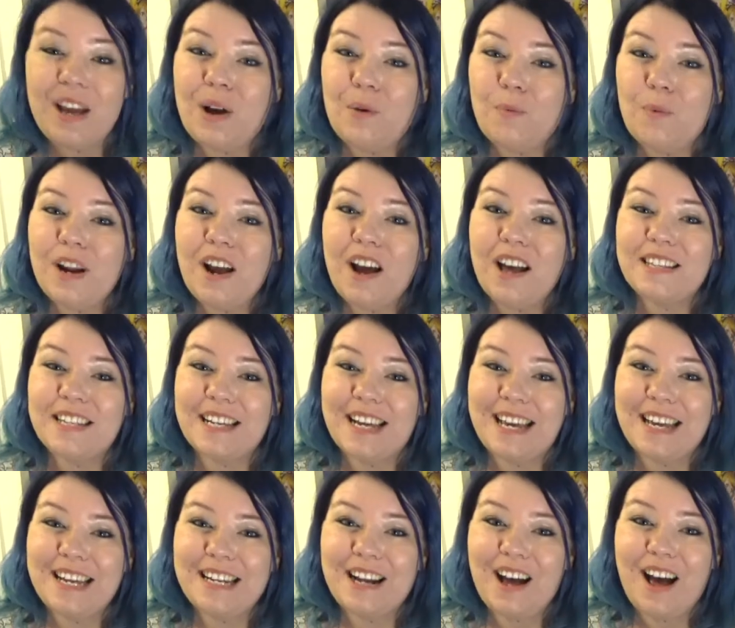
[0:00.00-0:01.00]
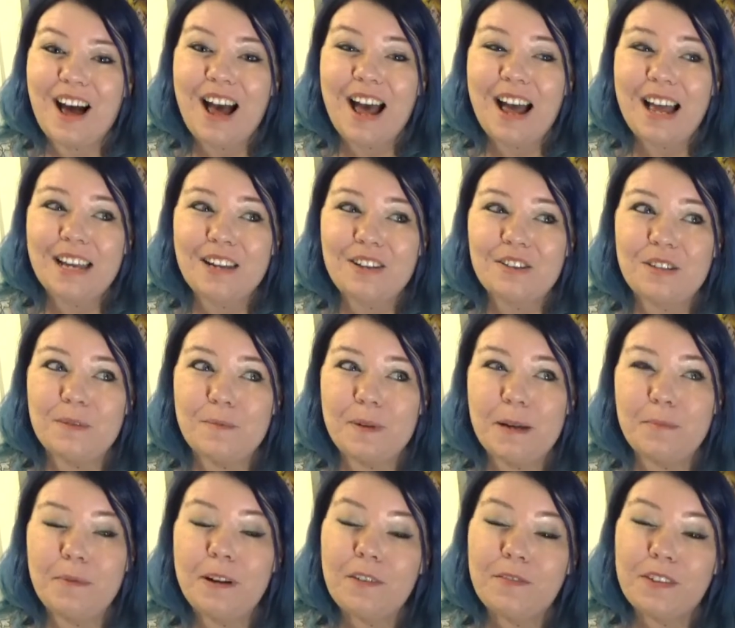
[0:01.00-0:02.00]
When I was a kid, I used to be
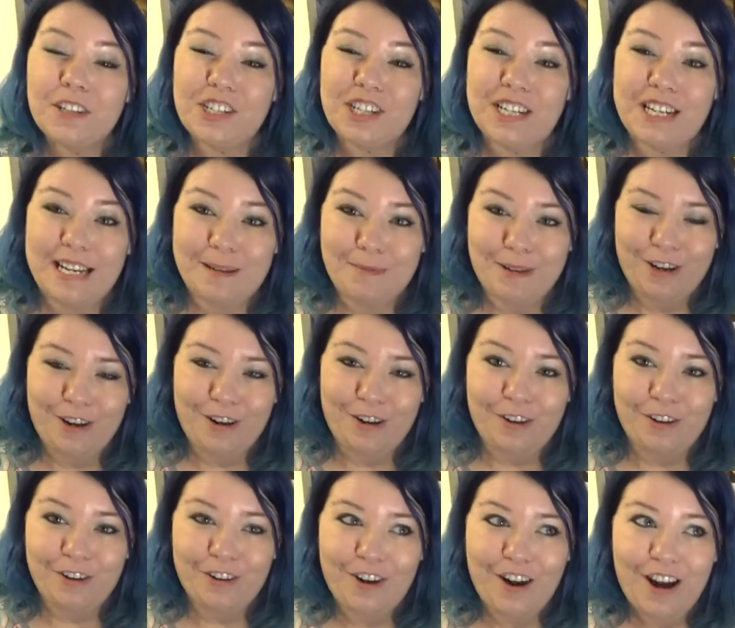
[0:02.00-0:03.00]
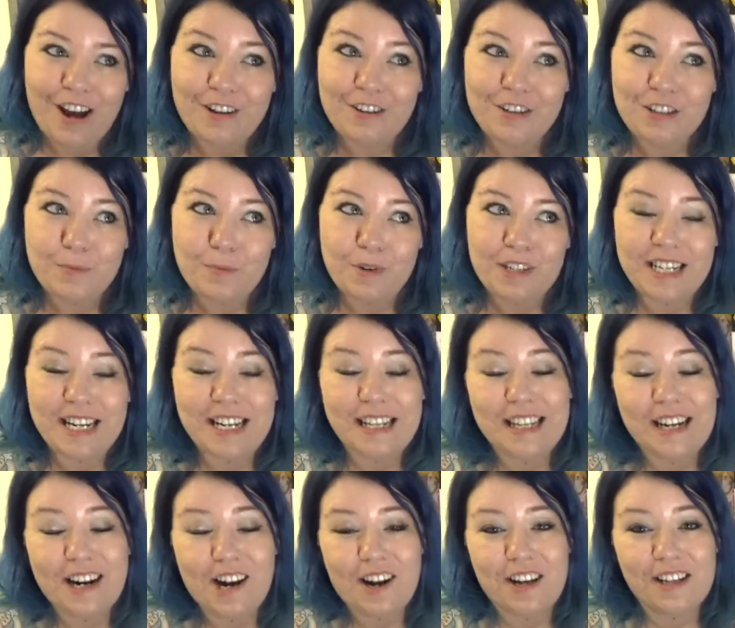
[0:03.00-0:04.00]
a bit of a chinibio. I used to pretend
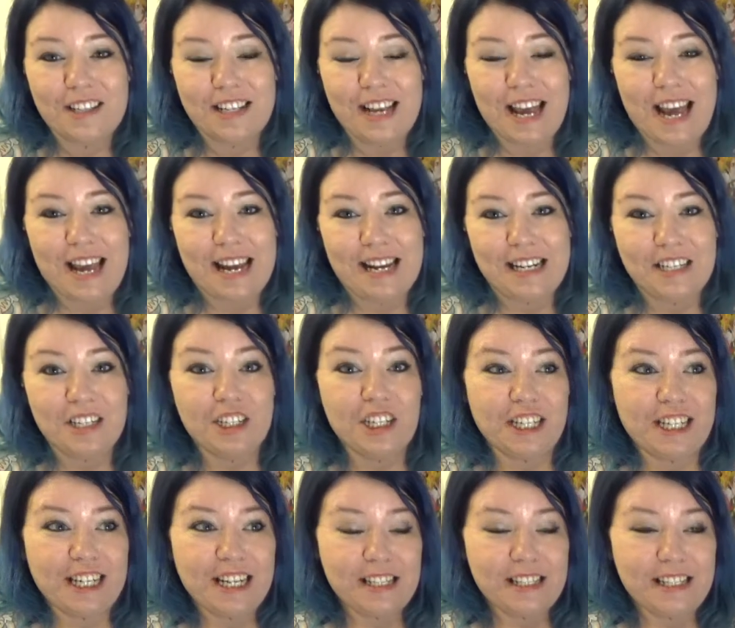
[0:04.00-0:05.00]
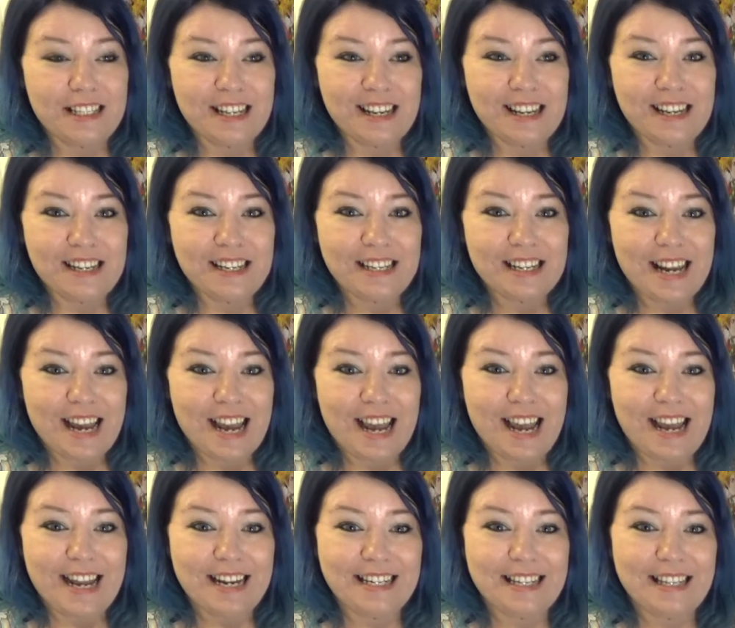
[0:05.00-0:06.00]
that I was a digidestined
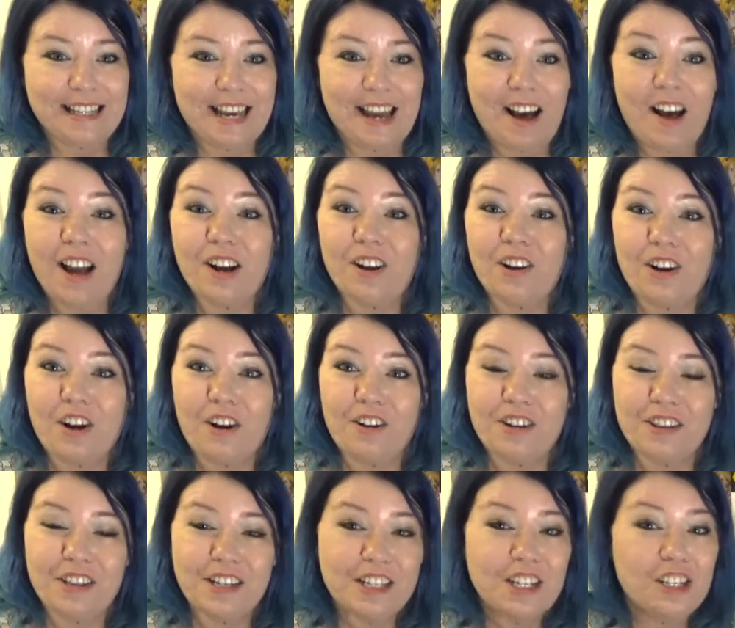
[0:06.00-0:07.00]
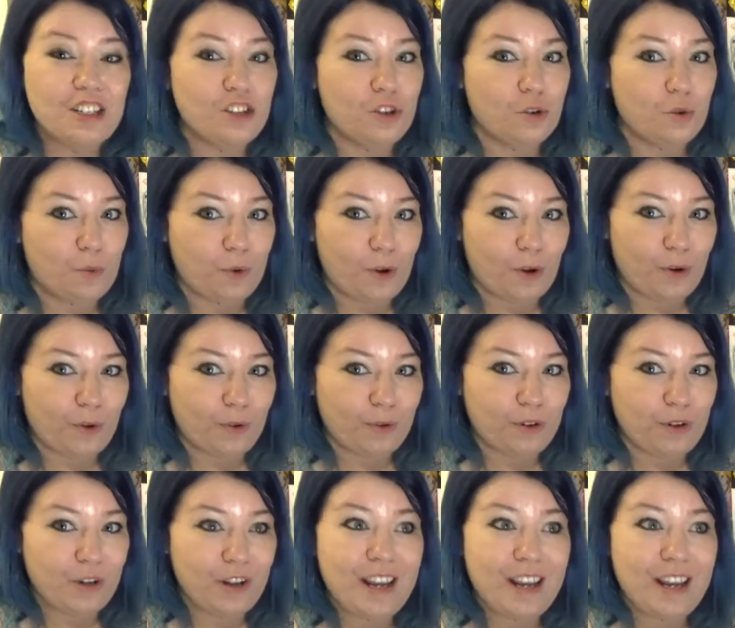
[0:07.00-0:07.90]
and that I could go to the digital world.